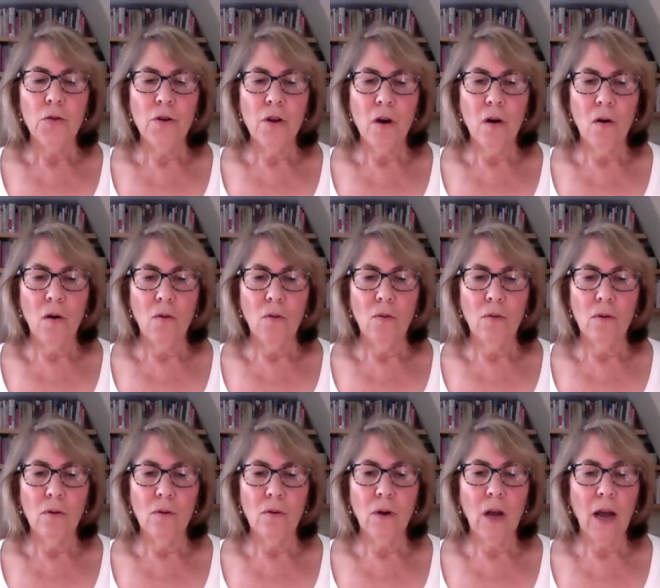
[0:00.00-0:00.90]

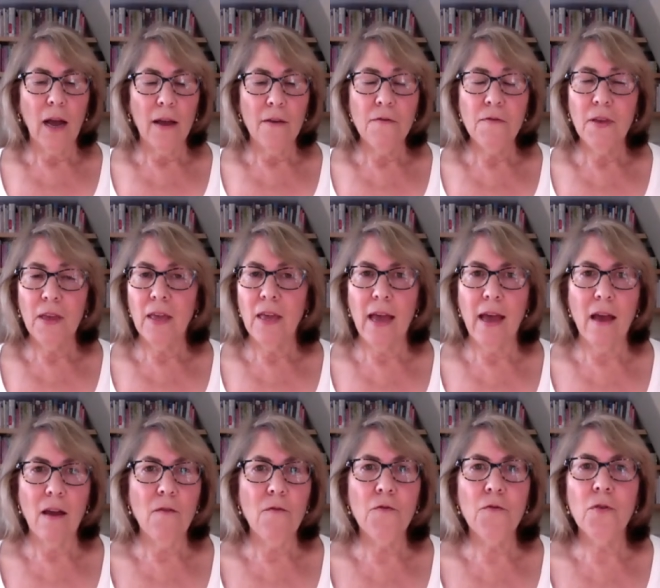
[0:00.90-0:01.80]
know, I think
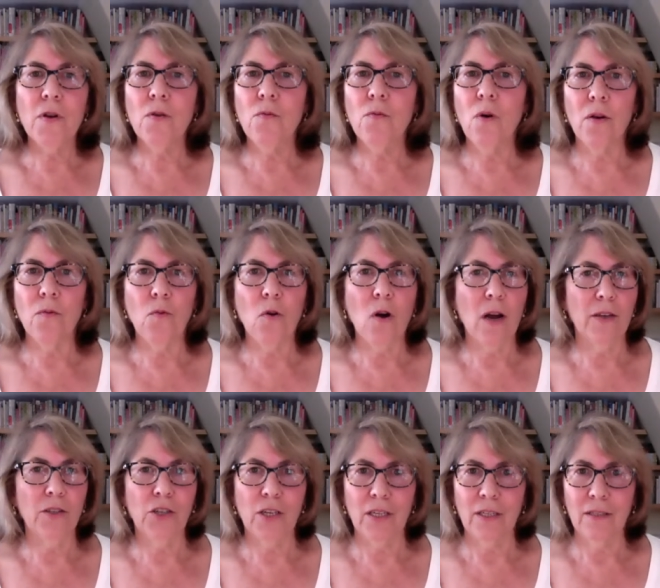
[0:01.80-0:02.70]
everyone
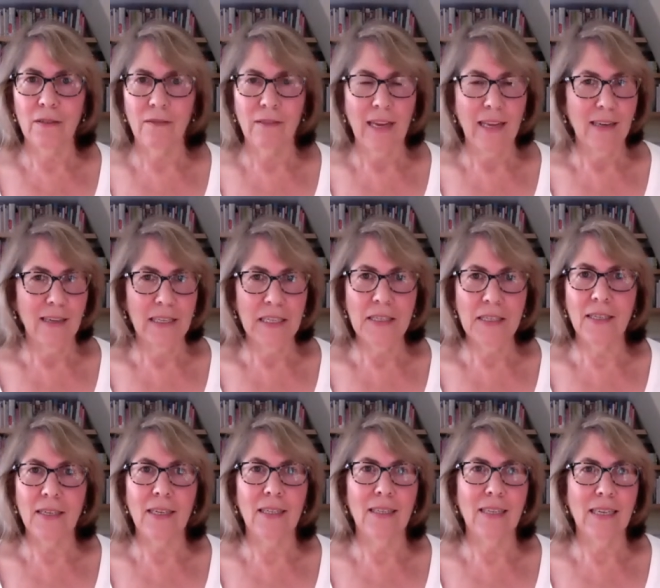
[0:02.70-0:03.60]
watching and
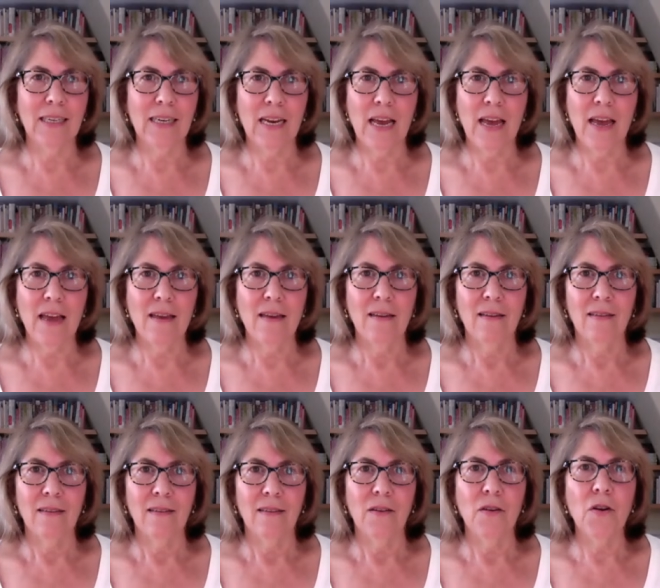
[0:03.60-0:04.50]
listening today
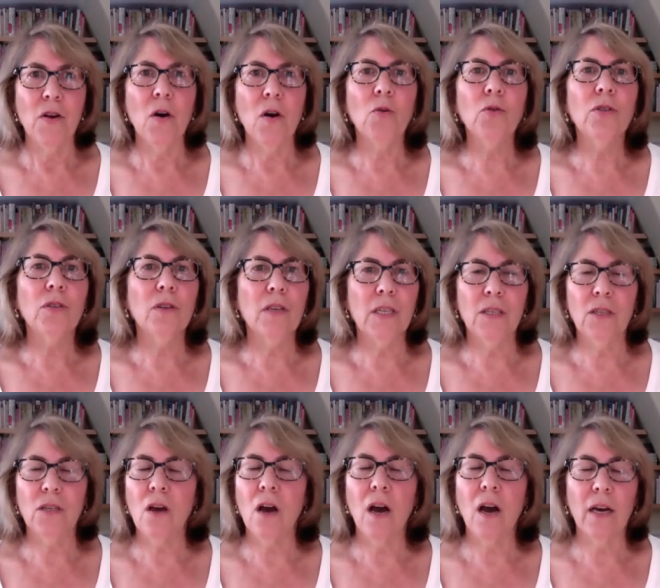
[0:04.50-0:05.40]
knows
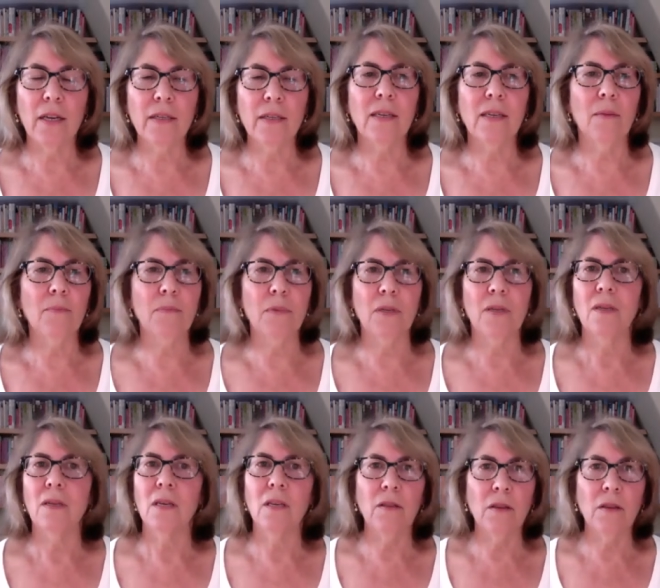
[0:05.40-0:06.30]
this concept
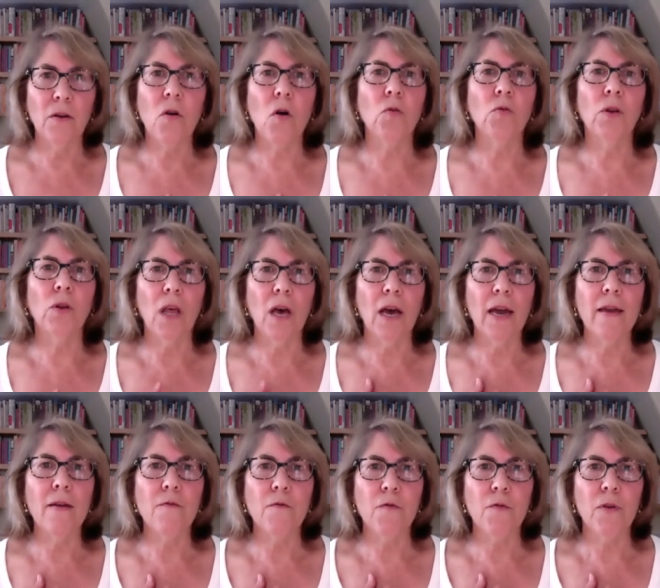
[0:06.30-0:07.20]
in their own
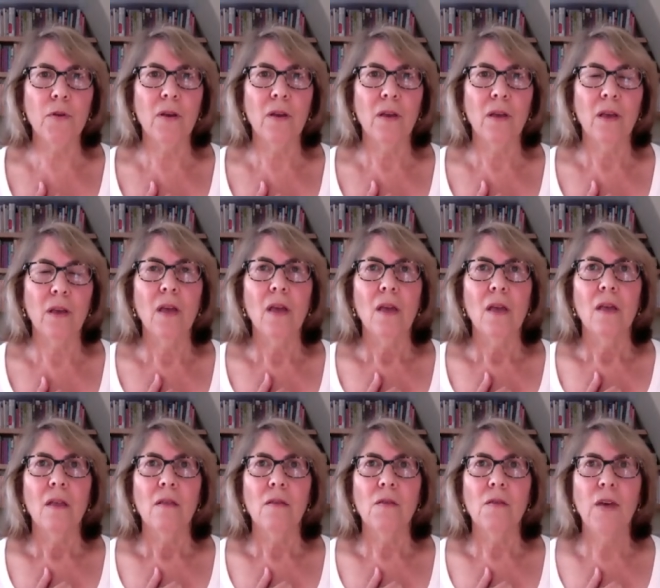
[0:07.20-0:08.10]
life,
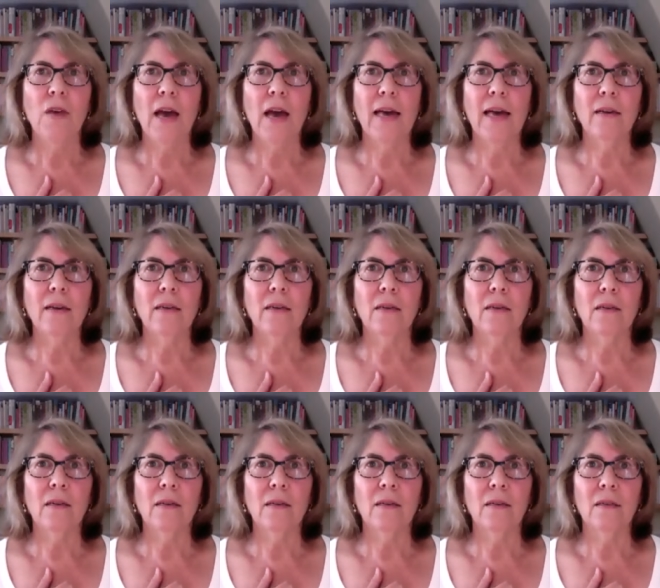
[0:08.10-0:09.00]
that
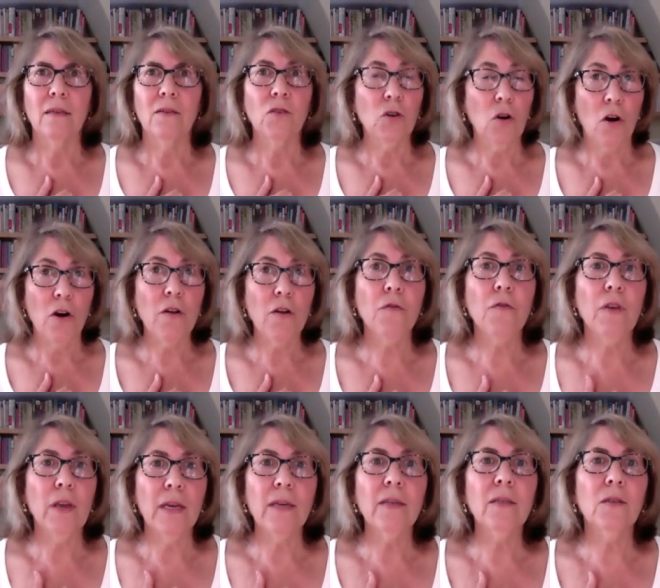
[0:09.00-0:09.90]
dark
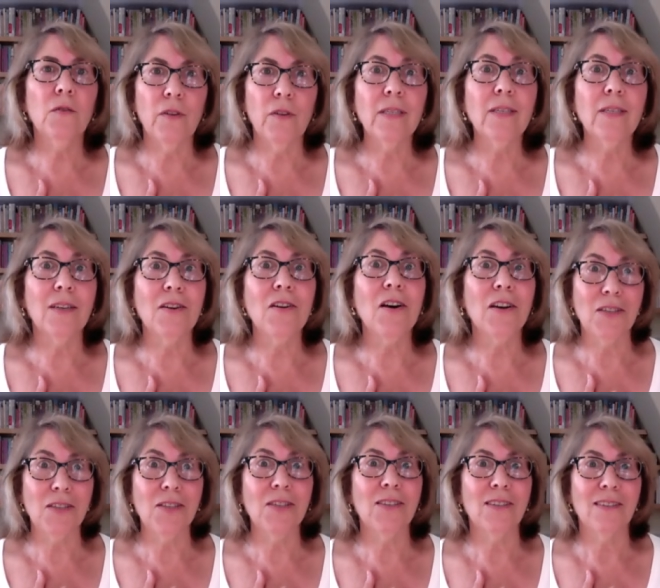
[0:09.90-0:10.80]
things visit
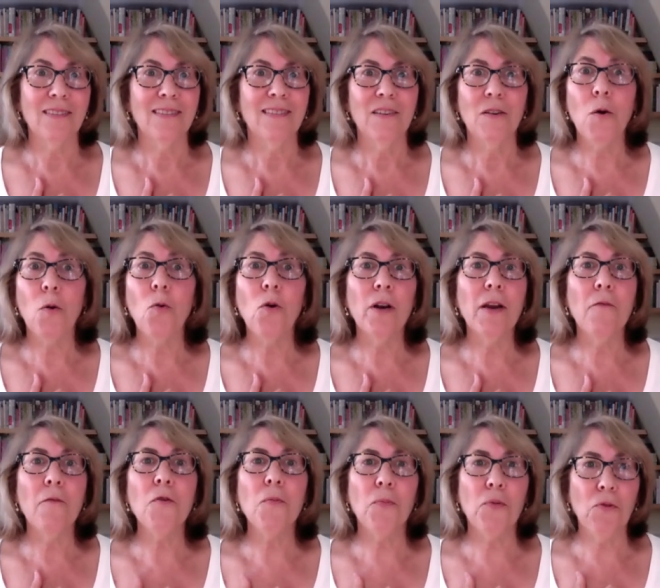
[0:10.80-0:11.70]
us. No one
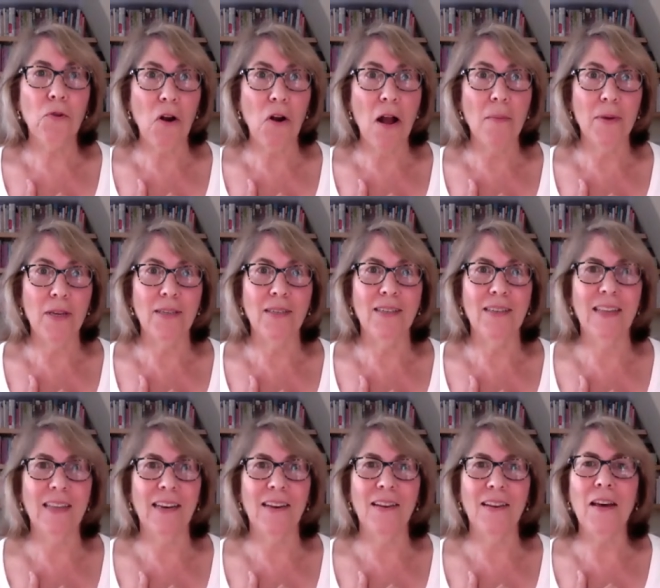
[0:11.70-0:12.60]
ever
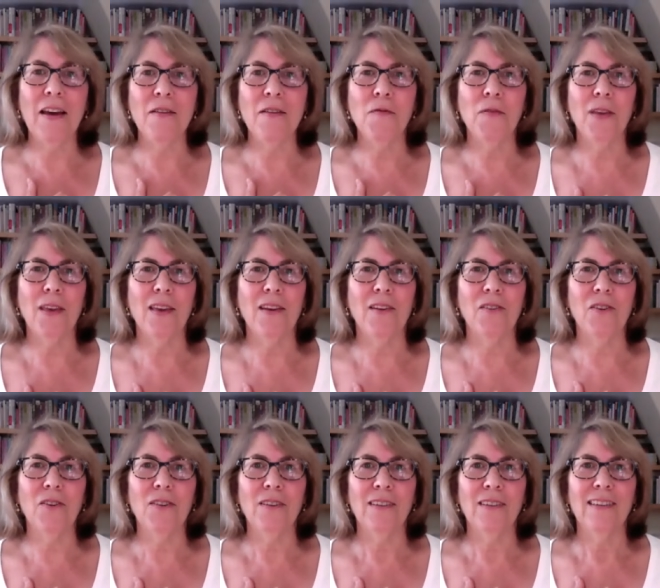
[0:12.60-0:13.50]
promised that life
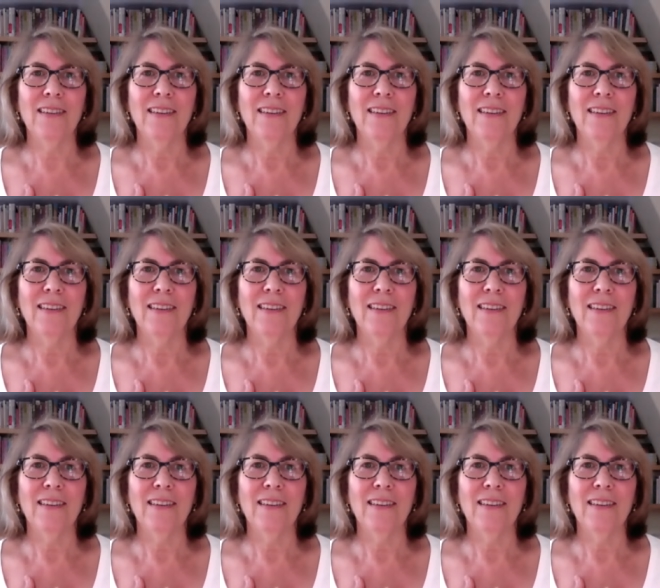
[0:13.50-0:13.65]
here